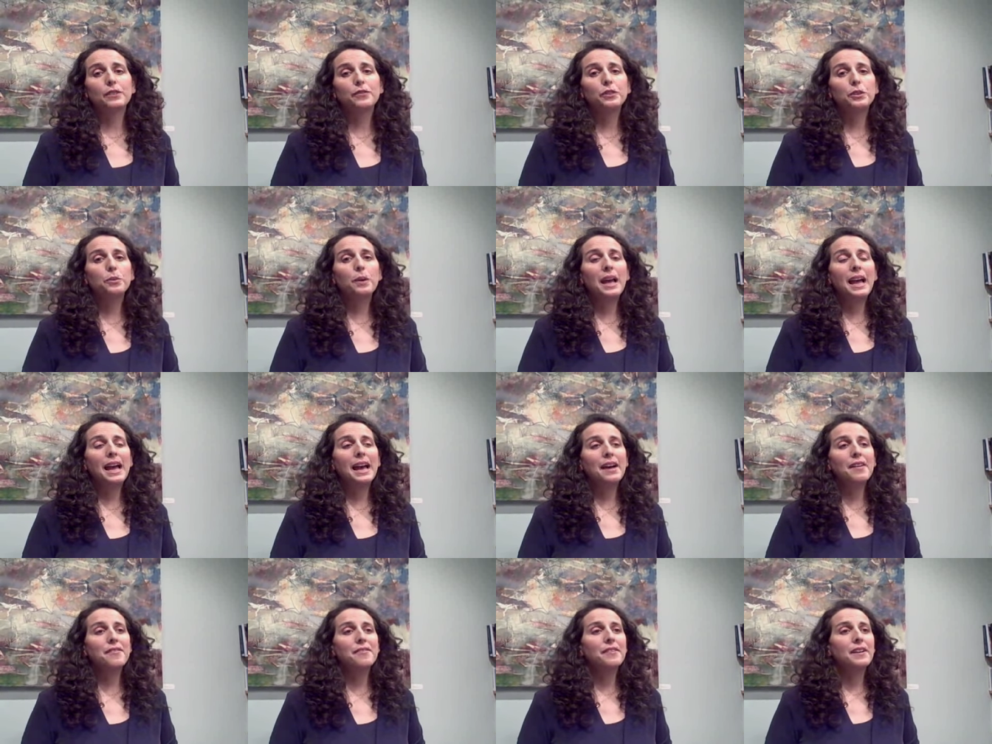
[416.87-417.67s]
If you
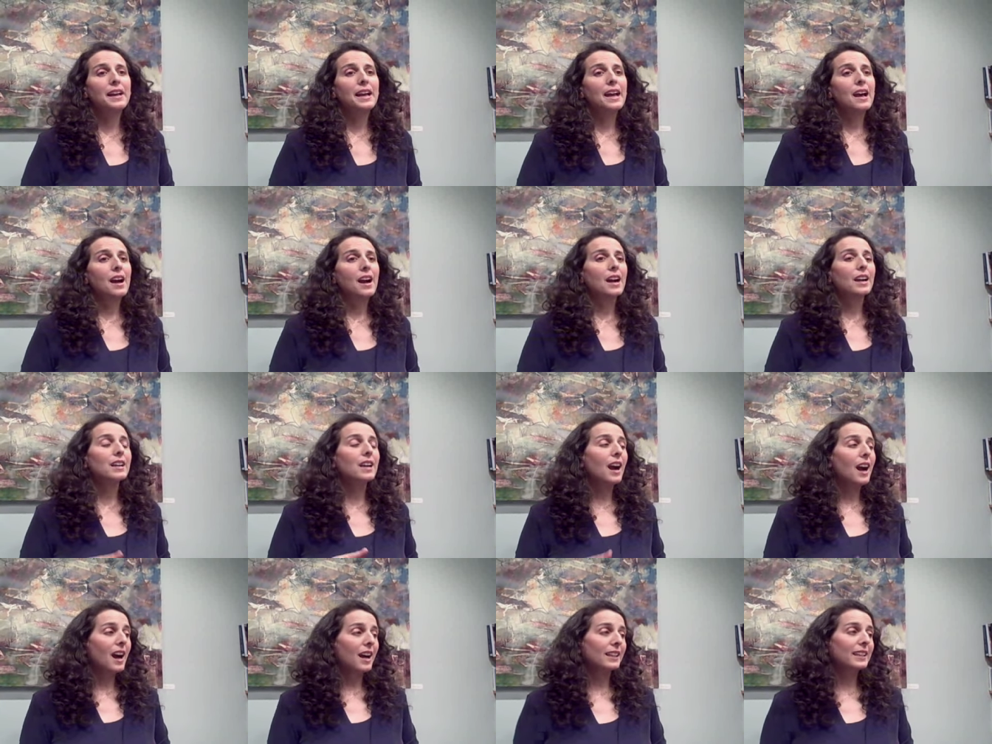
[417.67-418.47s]
have a
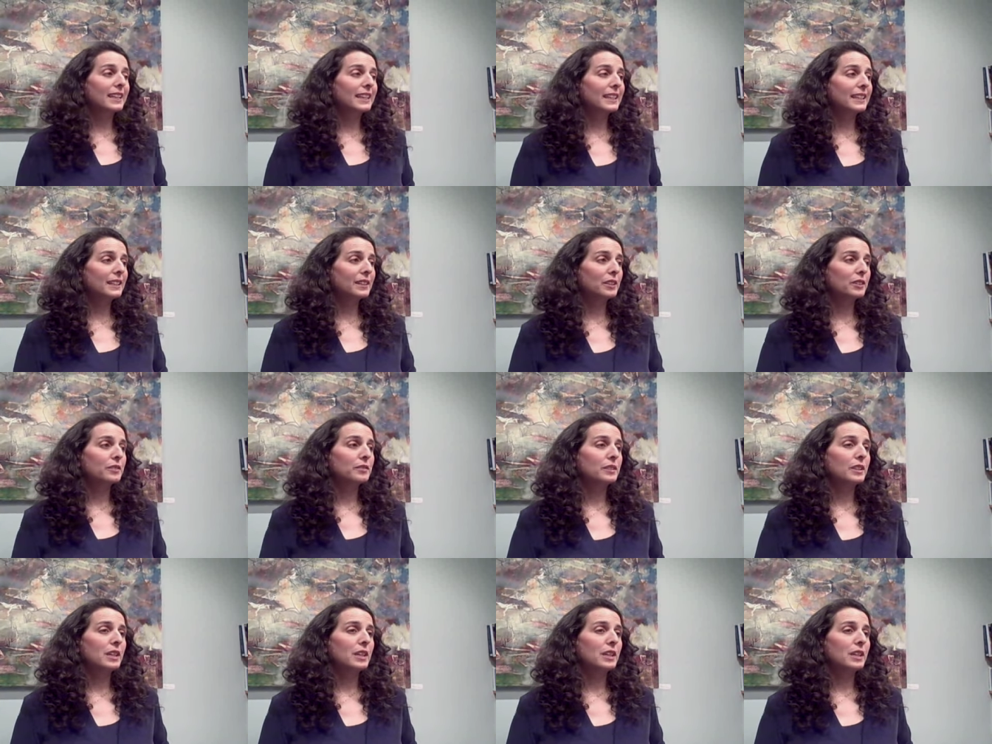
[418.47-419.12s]
colleague,